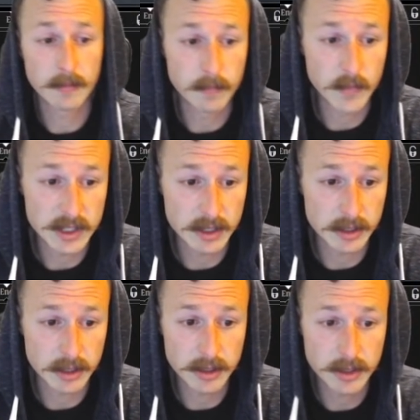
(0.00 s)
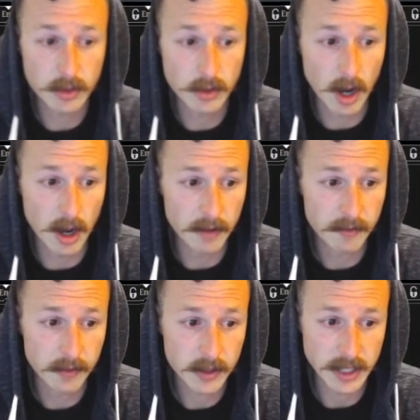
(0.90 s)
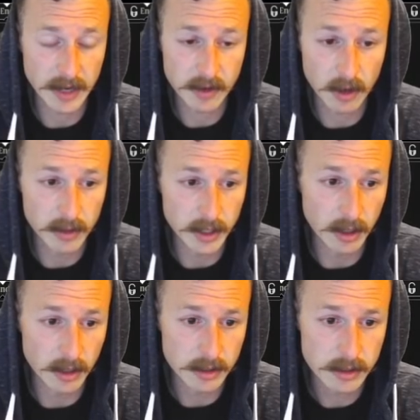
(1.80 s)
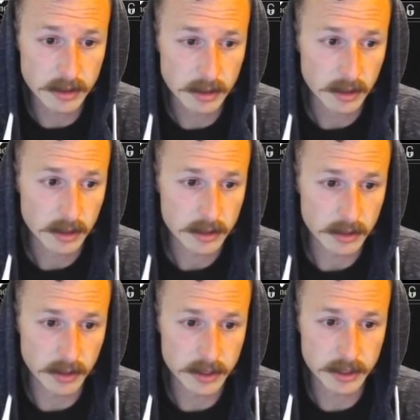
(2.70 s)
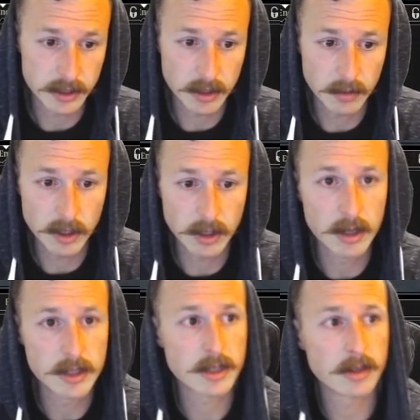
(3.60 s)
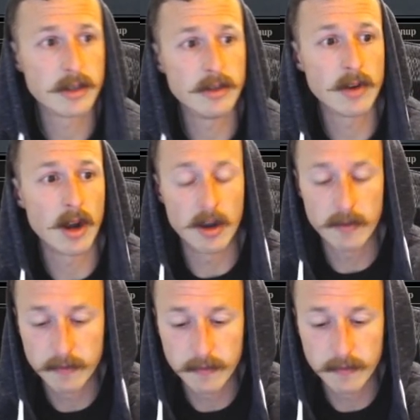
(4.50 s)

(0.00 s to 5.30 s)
This is a turn 2 Groff because I have Colony Gardens. So this is a turn 1 Gardens, turn 2 Groff.